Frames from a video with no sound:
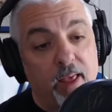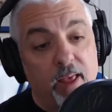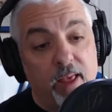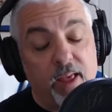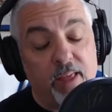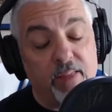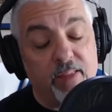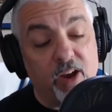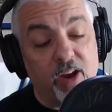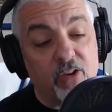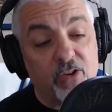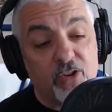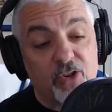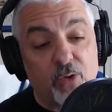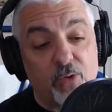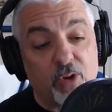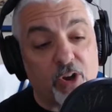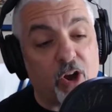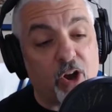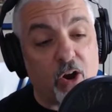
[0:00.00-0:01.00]
The
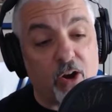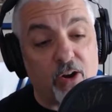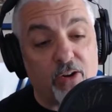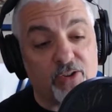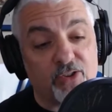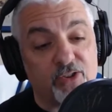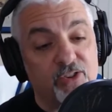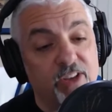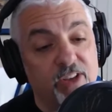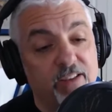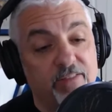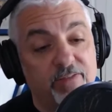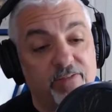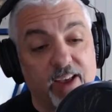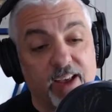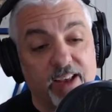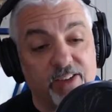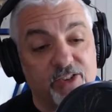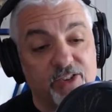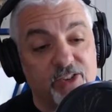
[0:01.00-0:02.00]
Arizona Cardinals
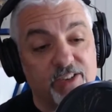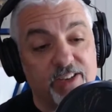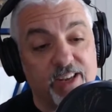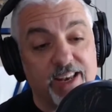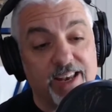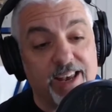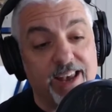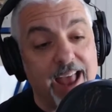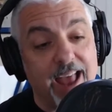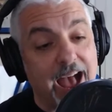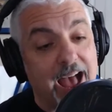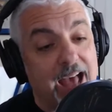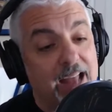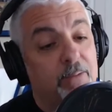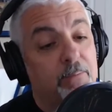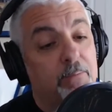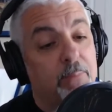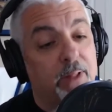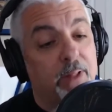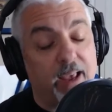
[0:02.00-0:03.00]
defense did not
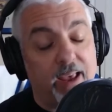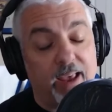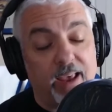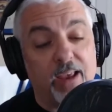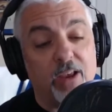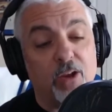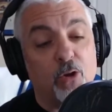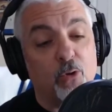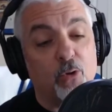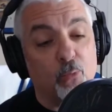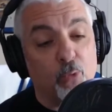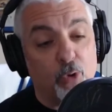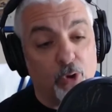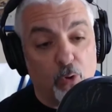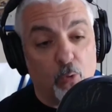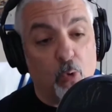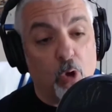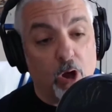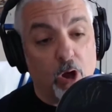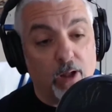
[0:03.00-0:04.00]
play real
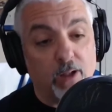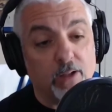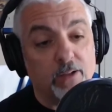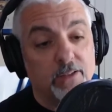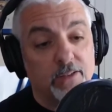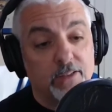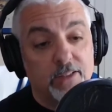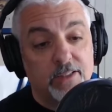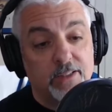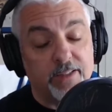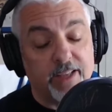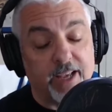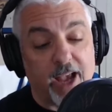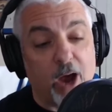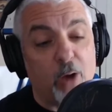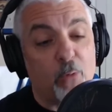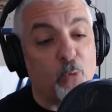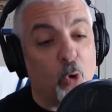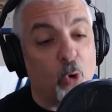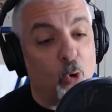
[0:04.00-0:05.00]
well. They
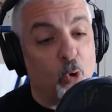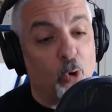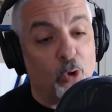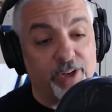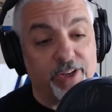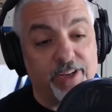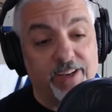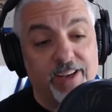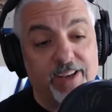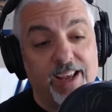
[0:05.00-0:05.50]
got rolled.